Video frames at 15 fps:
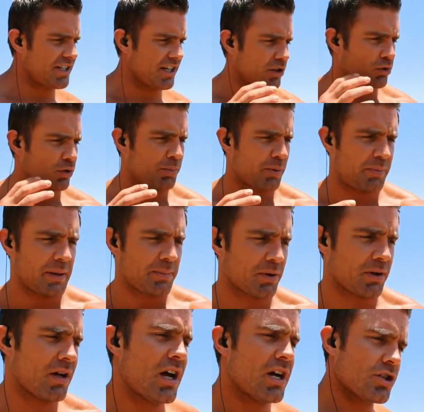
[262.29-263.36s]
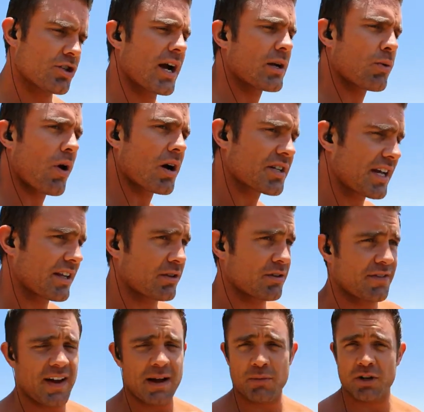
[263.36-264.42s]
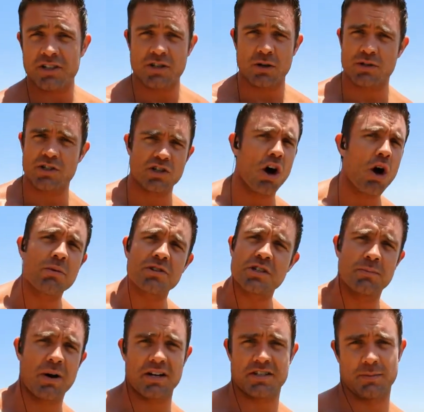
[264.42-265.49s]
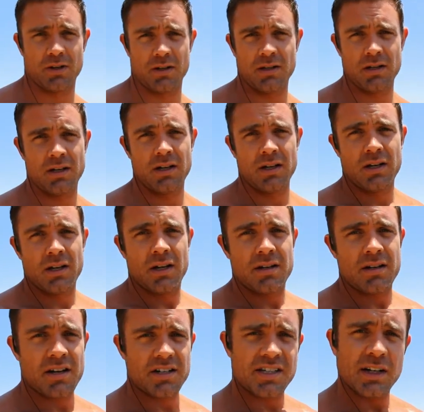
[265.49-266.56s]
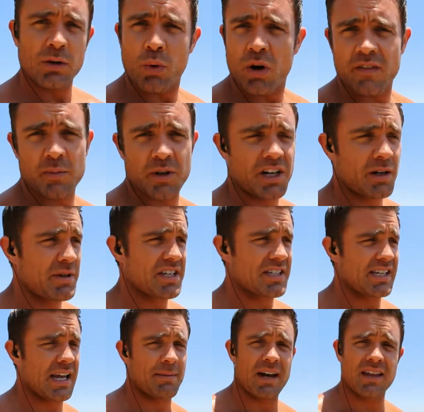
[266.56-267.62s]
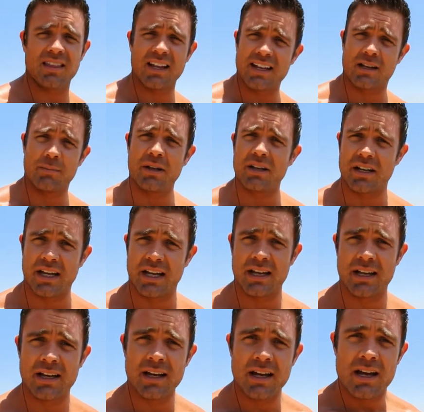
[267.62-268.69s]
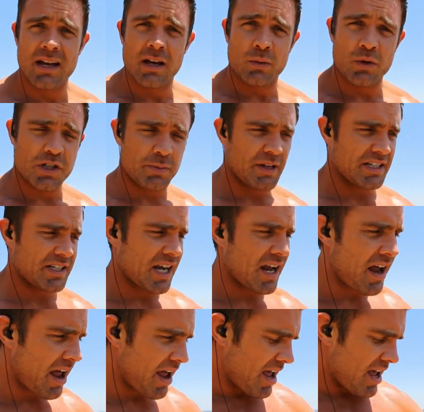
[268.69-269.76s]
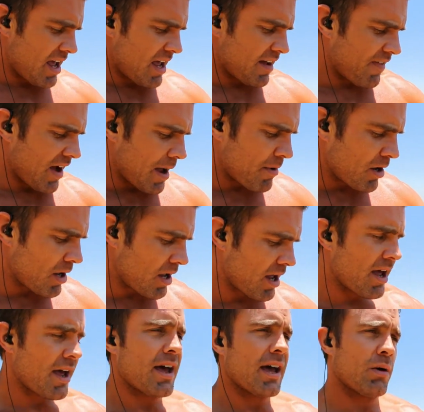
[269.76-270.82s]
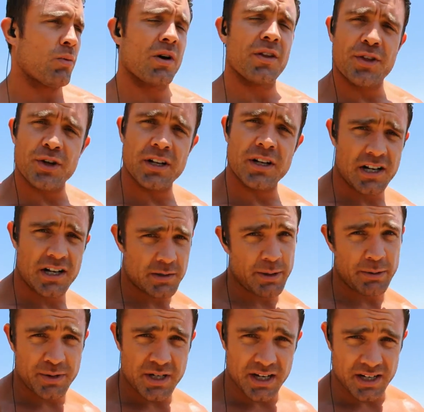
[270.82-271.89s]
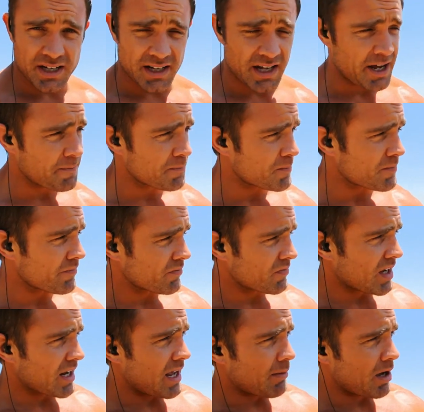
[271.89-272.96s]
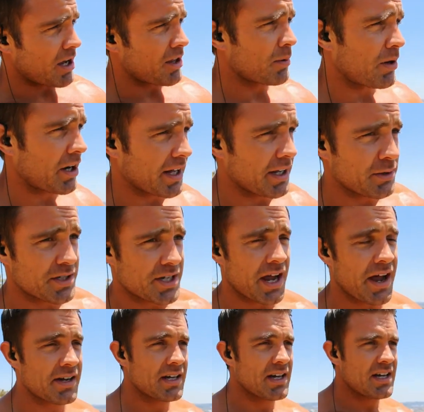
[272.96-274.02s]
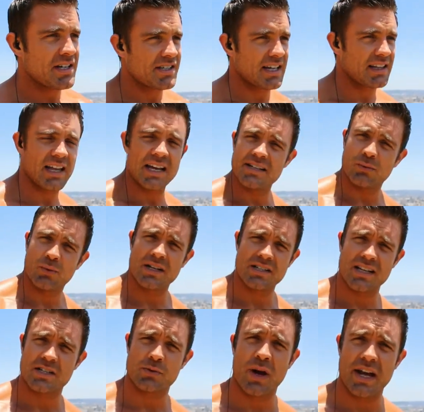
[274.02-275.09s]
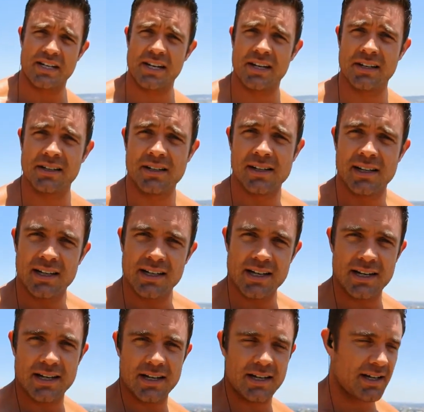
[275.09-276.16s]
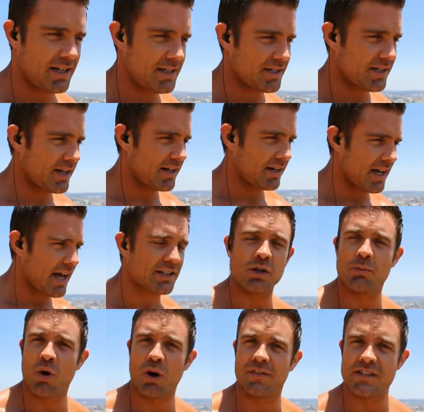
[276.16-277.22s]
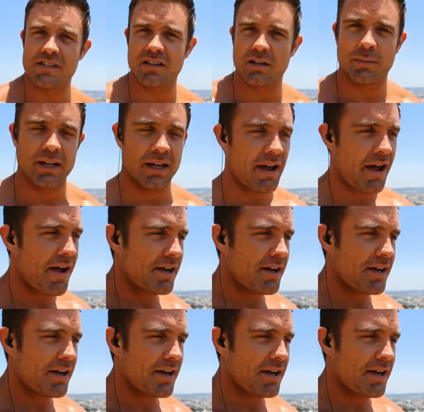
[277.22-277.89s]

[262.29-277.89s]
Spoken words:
to see a group of people trying to walk together in the fat burning zones. It's almost impossible. Not a single one of them are going to be the same athletic ability, which means if I'm at 130, not to be redundant, my other buddy who's, say, weighs less weight, and he's an ectomorph, he's a little bit